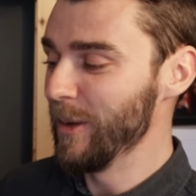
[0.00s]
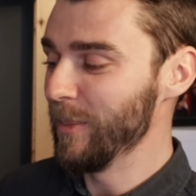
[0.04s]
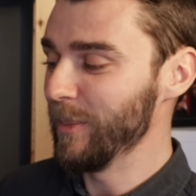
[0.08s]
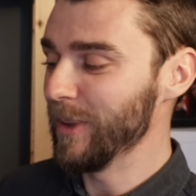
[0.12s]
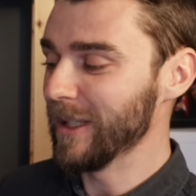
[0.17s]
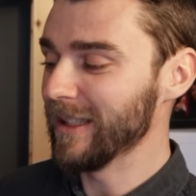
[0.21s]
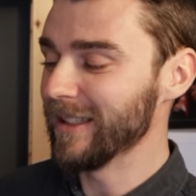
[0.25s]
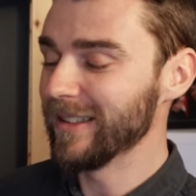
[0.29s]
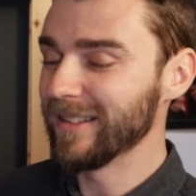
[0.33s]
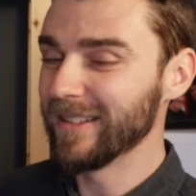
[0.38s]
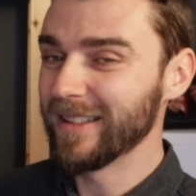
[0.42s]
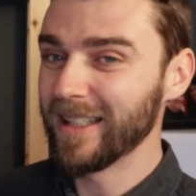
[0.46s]

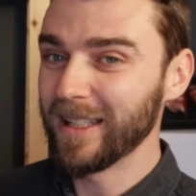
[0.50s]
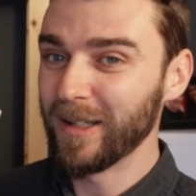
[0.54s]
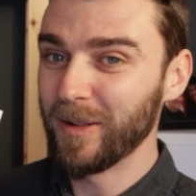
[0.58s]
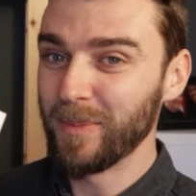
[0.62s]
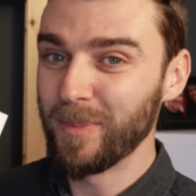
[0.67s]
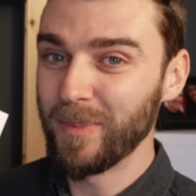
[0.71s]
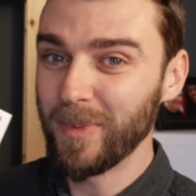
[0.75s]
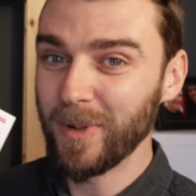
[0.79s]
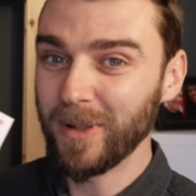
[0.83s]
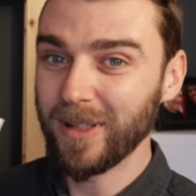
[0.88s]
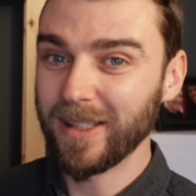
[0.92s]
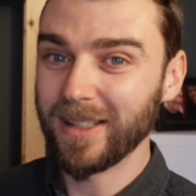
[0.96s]
because they are
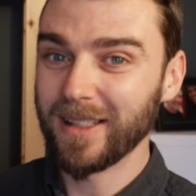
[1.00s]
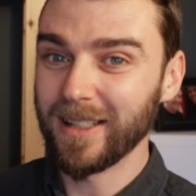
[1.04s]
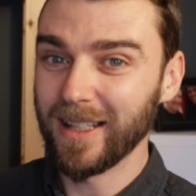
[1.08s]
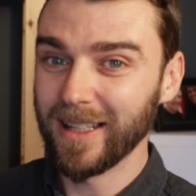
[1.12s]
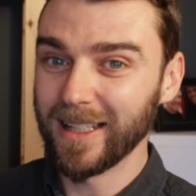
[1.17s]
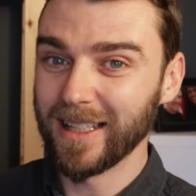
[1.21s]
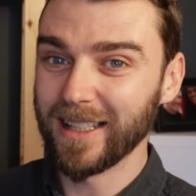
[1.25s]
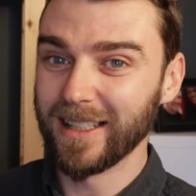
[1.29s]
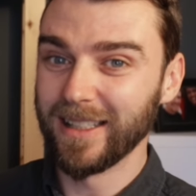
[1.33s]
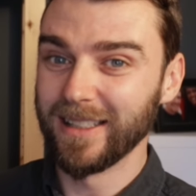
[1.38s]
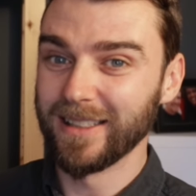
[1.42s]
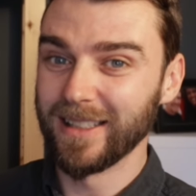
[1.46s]
most
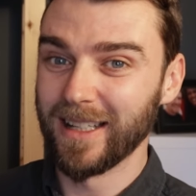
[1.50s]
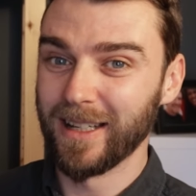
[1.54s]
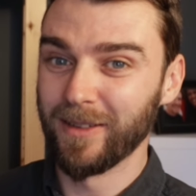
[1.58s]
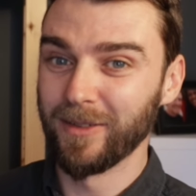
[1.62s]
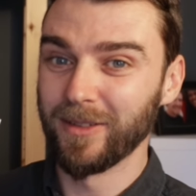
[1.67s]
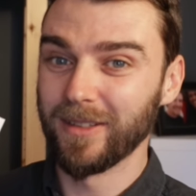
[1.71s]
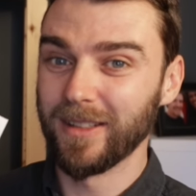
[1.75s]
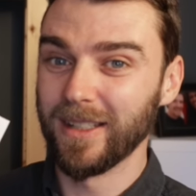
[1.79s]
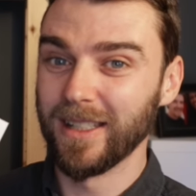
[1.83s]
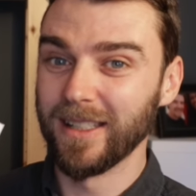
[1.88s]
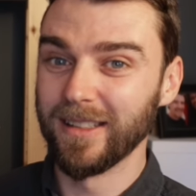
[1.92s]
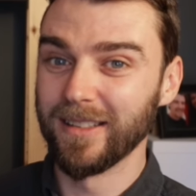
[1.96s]
likely to have
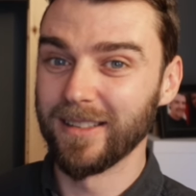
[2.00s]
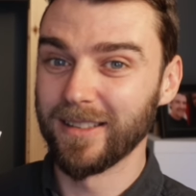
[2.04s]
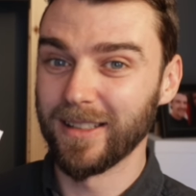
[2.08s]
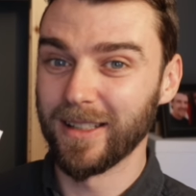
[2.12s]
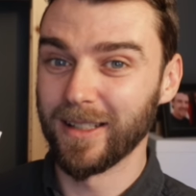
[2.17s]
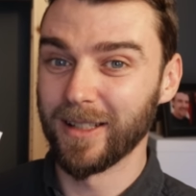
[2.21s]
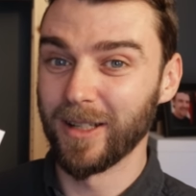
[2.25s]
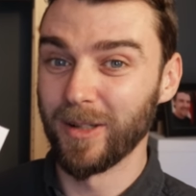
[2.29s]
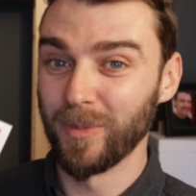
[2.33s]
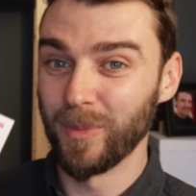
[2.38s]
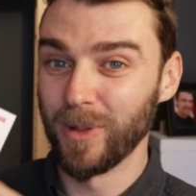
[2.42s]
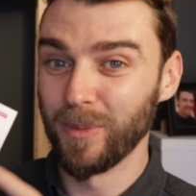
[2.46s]
seeds that
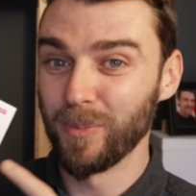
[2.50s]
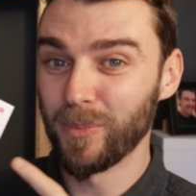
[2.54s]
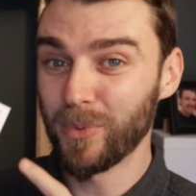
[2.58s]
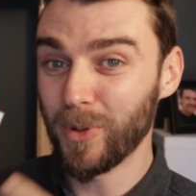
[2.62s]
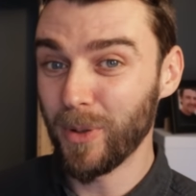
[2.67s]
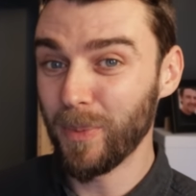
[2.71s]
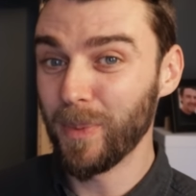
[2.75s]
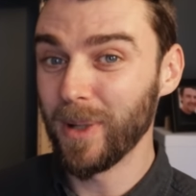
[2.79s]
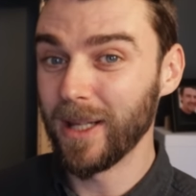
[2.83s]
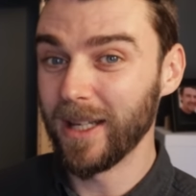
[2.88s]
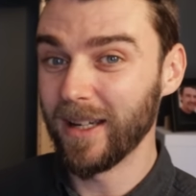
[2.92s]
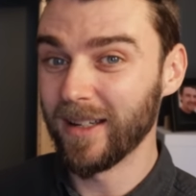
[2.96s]
are going to be
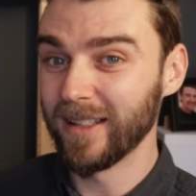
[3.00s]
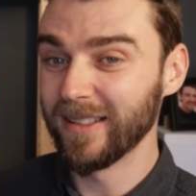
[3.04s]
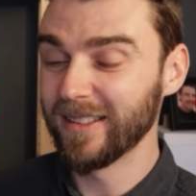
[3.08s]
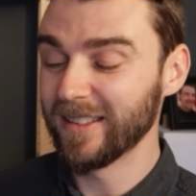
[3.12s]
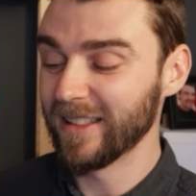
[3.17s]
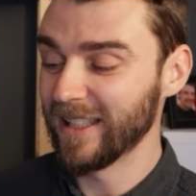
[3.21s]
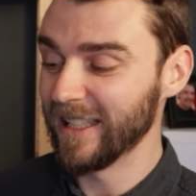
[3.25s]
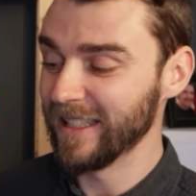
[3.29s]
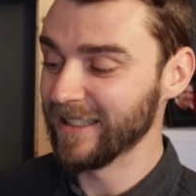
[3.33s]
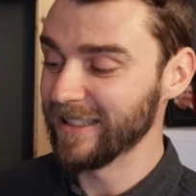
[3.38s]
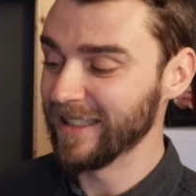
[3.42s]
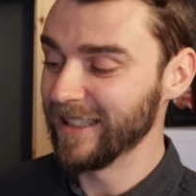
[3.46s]
properly
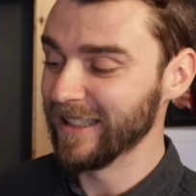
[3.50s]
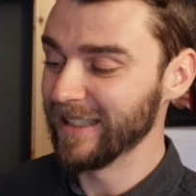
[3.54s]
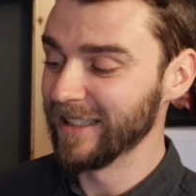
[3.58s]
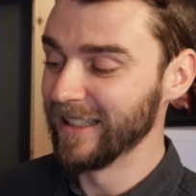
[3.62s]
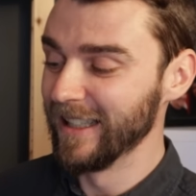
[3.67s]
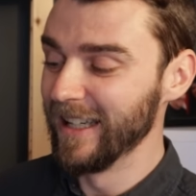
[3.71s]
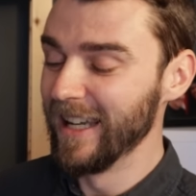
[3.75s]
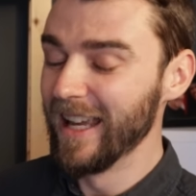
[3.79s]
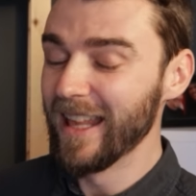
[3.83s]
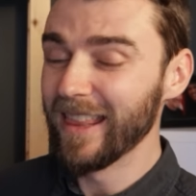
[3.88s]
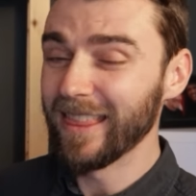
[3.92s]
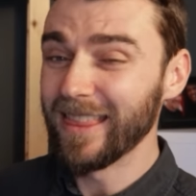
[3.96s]
isolated.
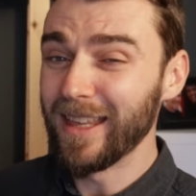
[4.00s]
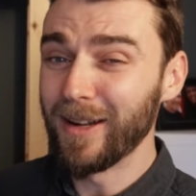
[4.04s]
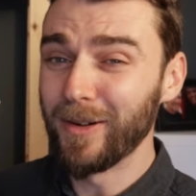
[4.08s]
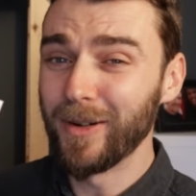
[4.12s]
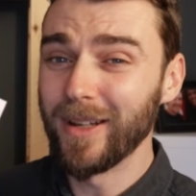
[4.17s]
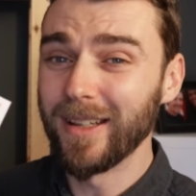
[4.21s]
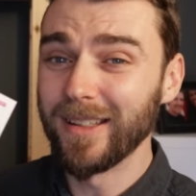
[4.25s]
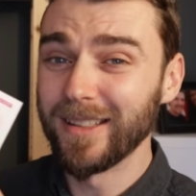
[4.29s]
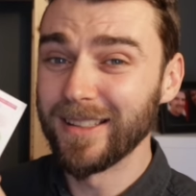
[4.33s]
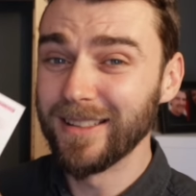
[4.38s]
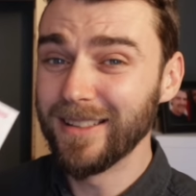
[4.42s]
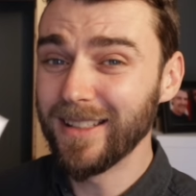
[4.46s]
There
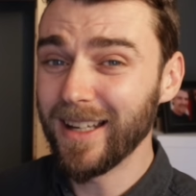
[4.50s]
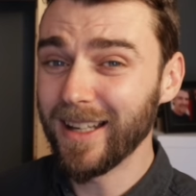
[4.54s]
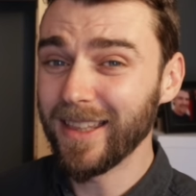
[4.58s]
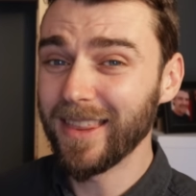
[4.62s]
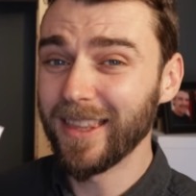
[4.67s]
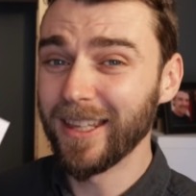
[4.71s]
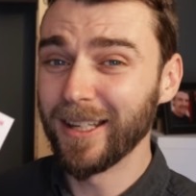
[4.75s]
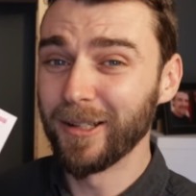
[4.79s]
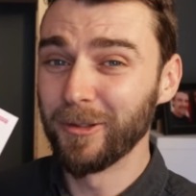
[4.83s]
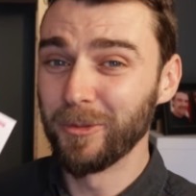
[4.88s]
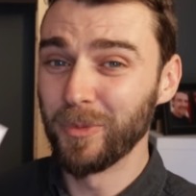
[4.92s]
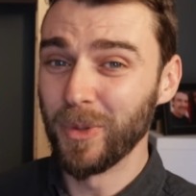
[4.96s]
is
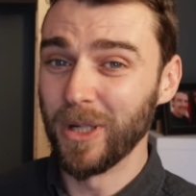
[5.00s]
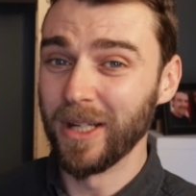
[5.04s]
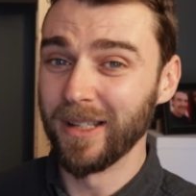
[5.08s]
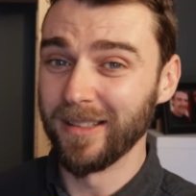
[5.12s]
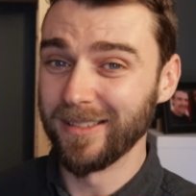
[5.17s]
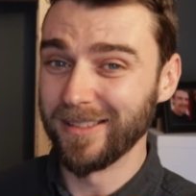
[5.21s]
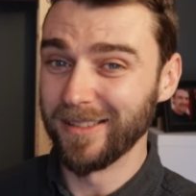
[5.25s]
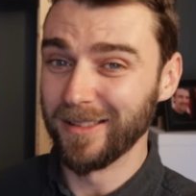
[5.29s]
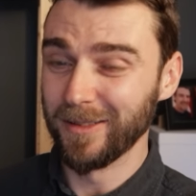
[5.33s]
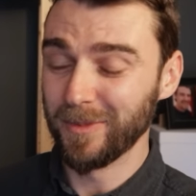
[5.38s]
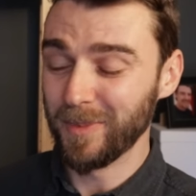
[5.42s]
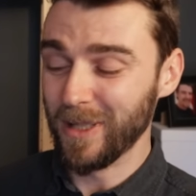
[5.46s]
nothing
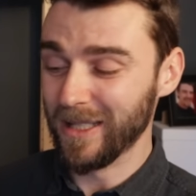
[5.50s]
worse than